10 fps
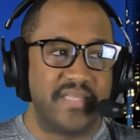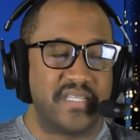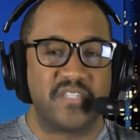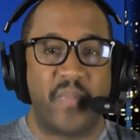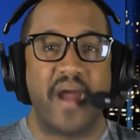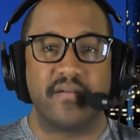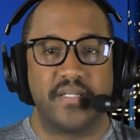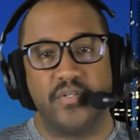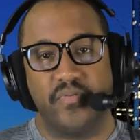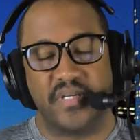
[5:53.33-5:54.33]
is
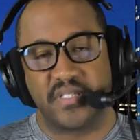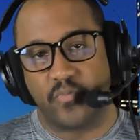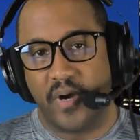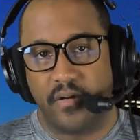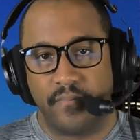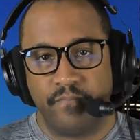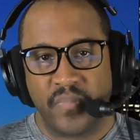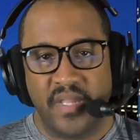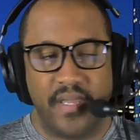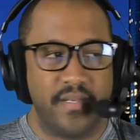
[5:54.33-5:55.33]
inspired to do this as well.
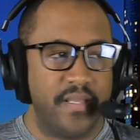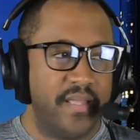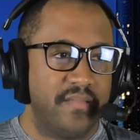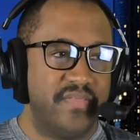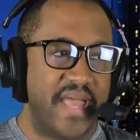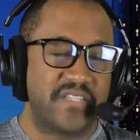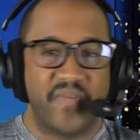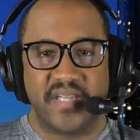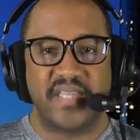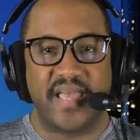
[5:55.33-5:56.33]
And
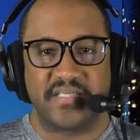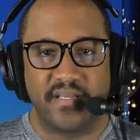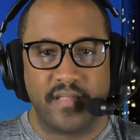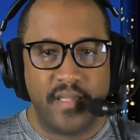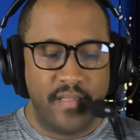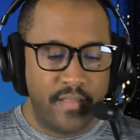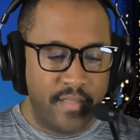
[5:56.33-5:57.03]
that's fantastic.